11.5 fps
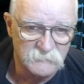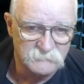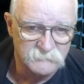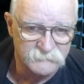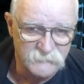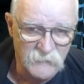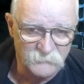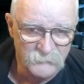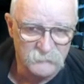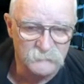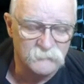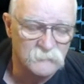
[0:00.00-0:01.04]
to stop the
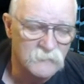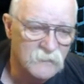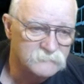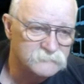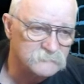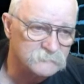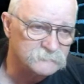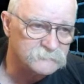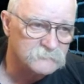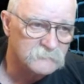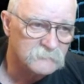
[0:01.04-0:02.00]
contractions,